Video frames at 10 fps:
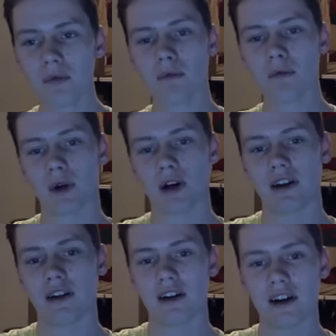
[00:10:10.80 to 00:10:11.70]

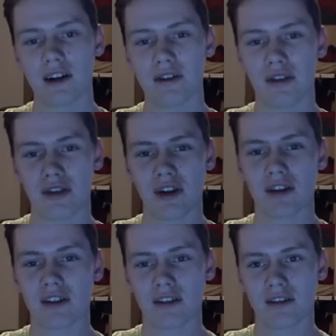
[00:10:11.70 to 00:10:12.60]
But I didn't
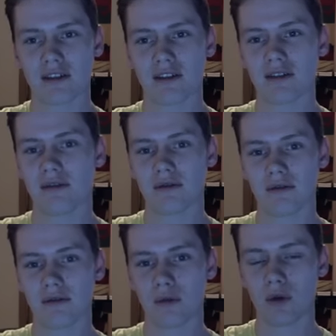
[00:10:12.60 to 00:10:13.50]
think
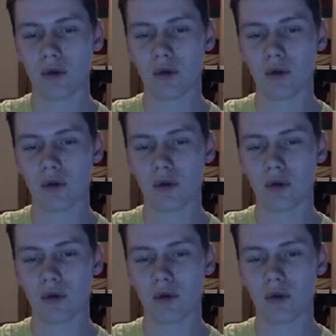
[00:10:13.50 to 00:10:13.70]
what